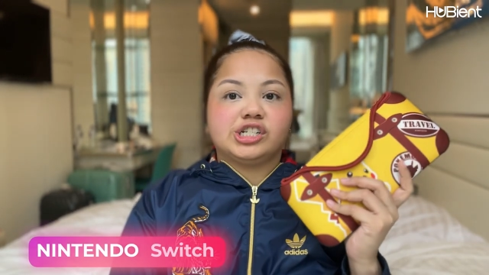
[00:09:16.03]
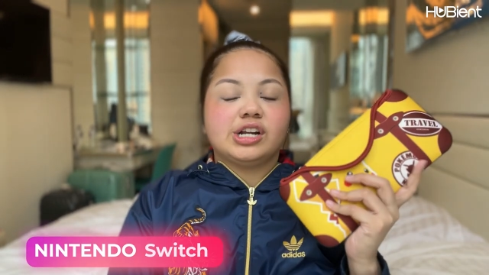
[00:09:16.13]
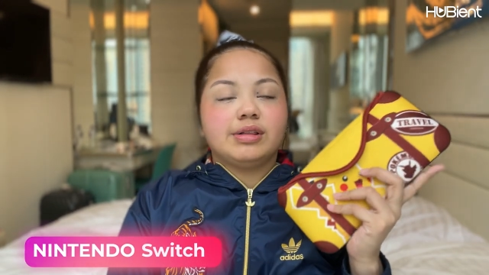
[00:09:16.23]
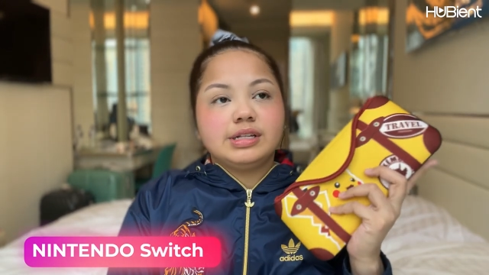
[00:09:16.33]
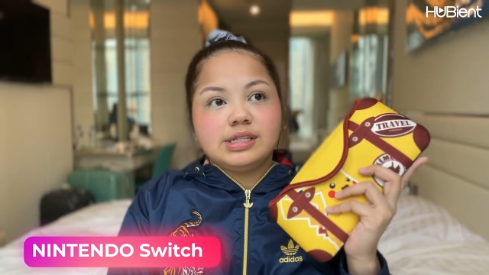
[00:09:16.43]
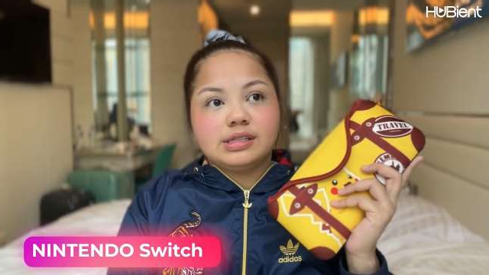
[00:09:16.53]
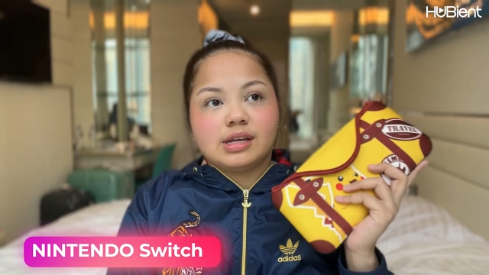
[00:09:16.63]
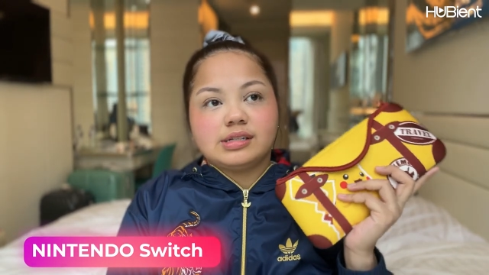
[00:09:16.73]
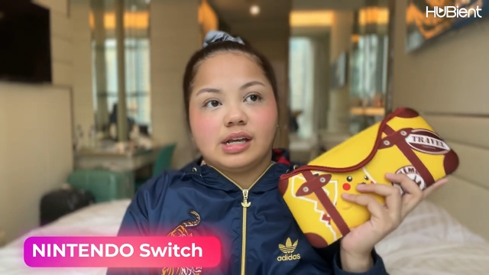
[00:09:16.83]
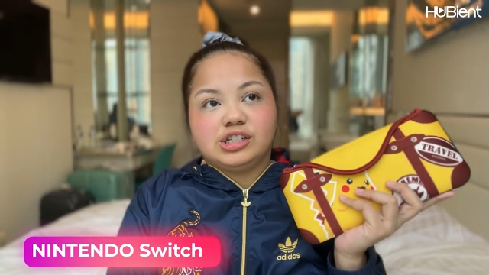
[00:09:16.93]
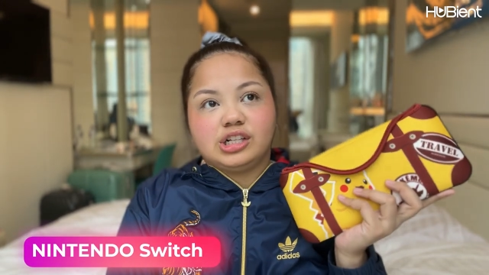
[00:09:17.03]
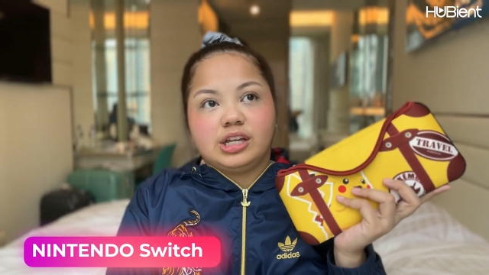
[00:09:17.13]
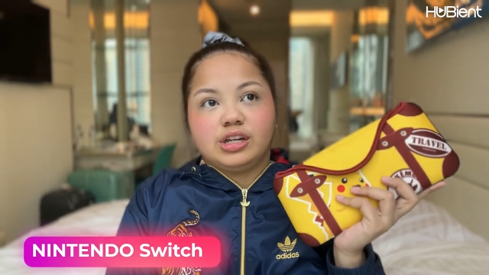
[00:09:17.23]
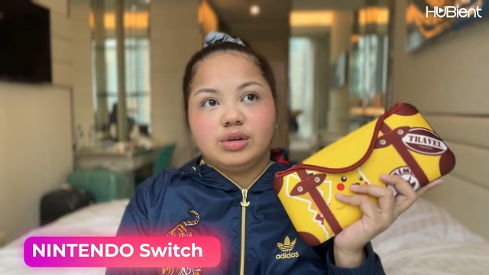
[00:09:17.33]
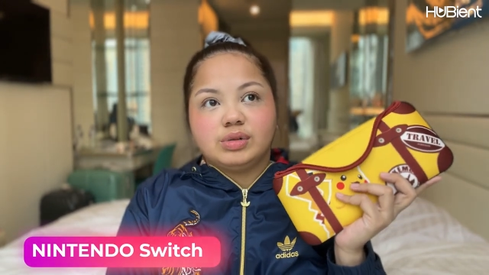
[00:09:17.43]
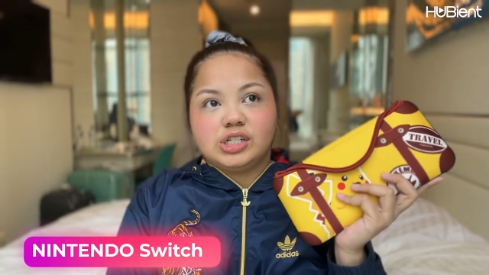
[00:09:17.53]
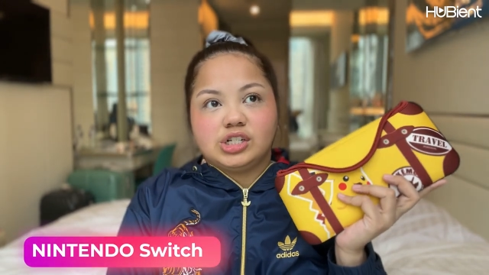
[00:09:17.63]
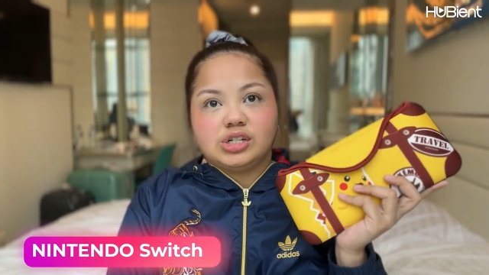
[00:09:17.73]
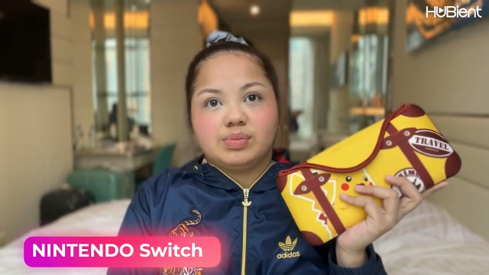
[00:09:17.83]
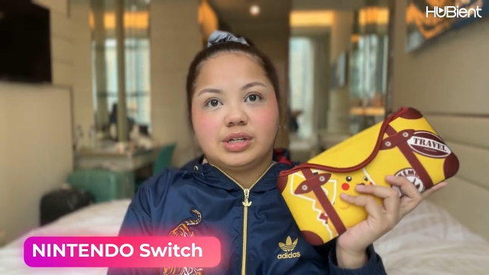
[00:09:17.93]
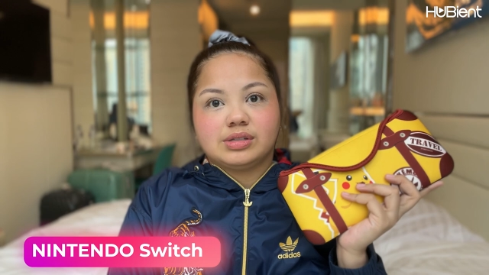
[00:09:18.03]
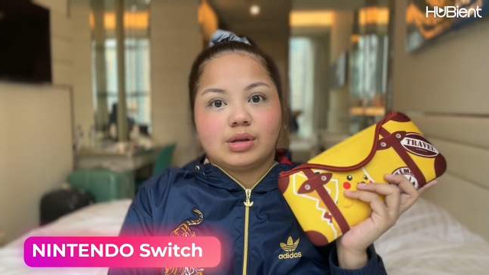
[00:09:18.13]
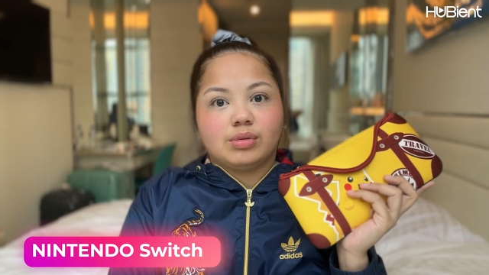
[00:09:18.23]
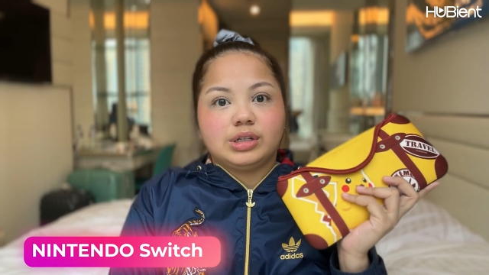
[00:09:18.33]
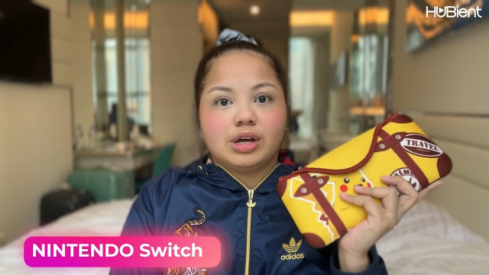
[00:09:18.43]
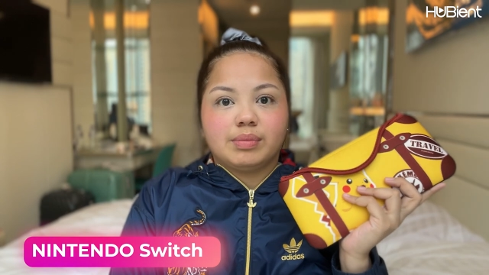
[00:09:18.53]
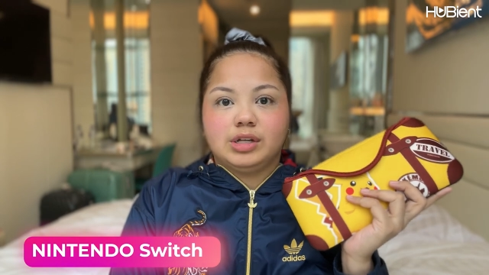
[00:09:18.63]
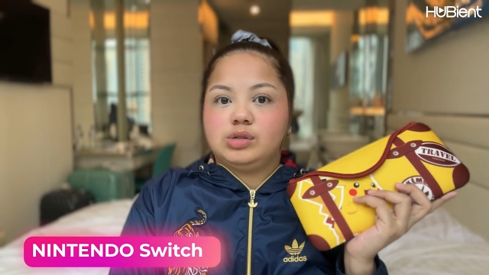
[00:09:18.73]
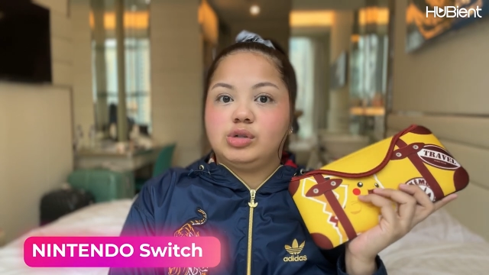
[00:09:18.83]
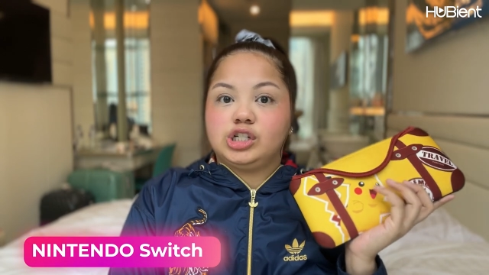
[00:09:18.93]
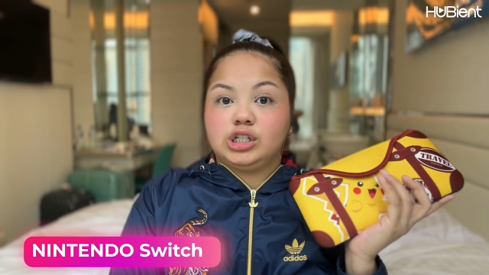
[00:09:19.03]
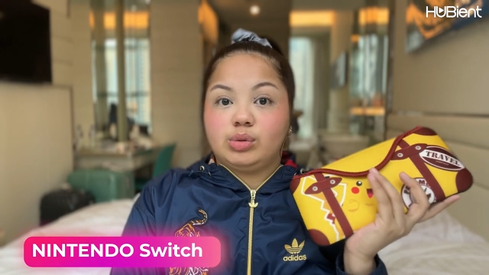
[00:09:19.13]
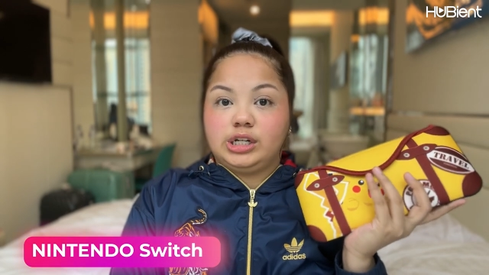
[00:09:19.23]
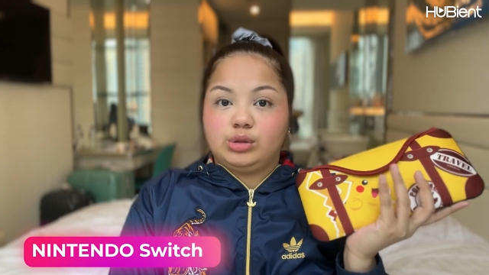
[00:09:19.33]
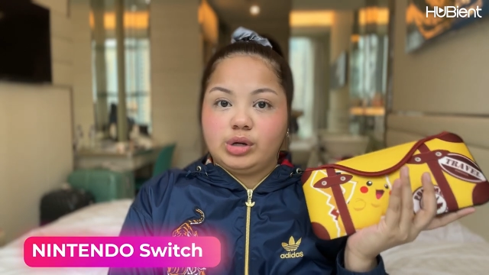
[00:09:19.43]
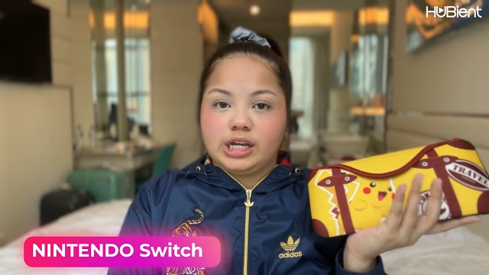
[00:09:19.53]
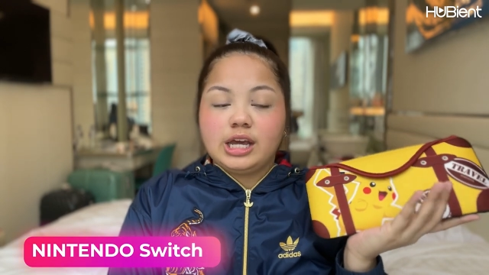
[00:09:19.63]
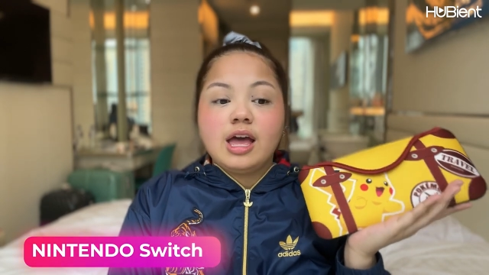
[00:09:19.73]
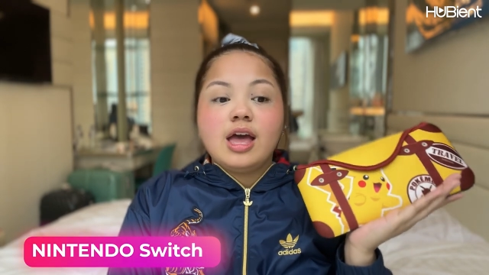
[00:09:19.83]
Now this is essentially a new addition, because I only got my Switch in 2020,